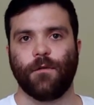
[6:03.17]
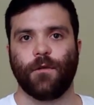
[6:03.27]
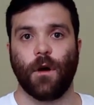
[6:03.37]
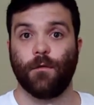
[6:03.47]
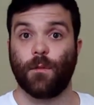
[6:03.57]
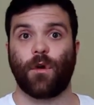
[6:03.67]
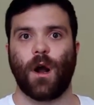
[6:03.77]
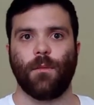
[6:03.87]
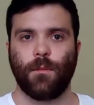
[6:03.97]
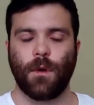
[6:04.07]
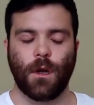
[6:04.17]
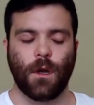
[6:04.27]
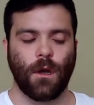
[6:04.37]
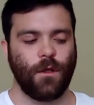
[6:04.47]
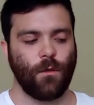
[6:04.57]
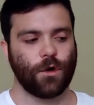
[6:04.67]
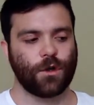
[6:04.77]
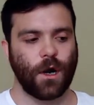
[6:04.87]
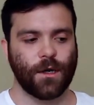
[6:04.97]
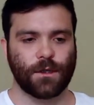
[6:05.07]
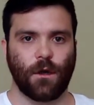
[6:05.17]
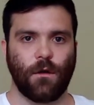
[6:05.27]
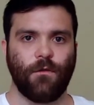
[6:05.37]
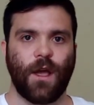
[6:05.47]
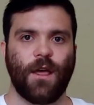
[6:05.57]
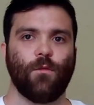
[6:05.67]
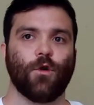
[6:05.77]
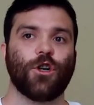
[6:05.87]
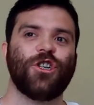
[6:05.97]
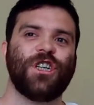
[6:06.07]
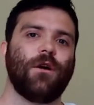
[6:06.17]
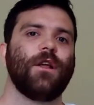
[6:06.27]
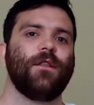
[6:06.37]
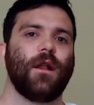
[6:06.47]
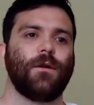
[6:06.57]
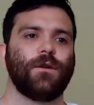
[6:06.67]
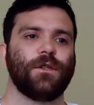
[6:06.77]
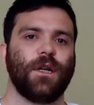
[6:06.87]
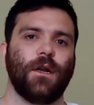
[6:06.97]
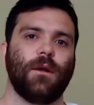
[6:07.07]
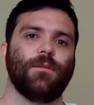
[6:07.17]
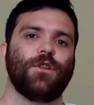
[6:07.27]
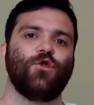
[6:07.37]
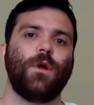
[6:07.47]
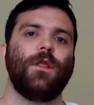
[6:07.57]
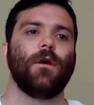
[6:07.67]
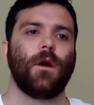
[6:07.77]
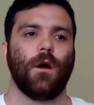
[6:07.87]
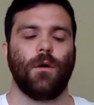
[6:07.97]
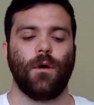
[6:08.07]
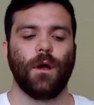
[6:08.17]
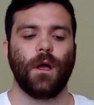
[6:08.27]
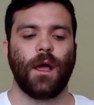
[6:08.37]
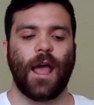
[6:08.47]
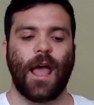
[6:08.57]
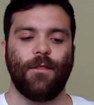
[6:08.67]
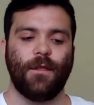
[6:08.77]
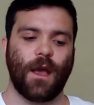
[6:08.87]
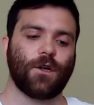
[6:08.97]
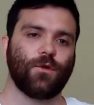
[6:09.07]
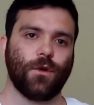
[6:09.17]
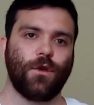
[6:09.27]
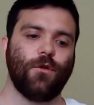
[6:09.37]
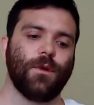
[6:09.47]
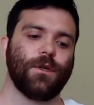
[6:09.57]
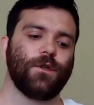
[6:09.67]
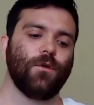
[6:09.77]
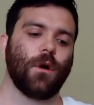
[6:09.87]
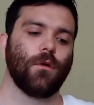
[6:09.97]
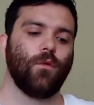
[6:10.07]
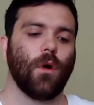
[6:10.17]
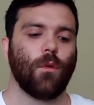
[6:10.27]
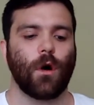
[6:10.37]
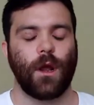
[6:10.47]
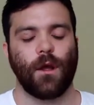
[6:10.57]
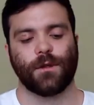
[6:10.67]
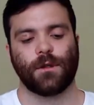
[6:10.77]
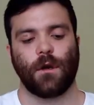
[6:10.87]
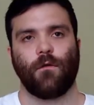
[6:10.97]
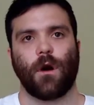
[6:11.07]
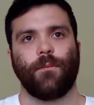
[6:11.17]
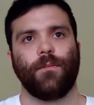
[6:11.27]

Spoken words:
of the problem that we're trying to solve, and then we're sharing that understanding between the code and the actual humans who are working on the software.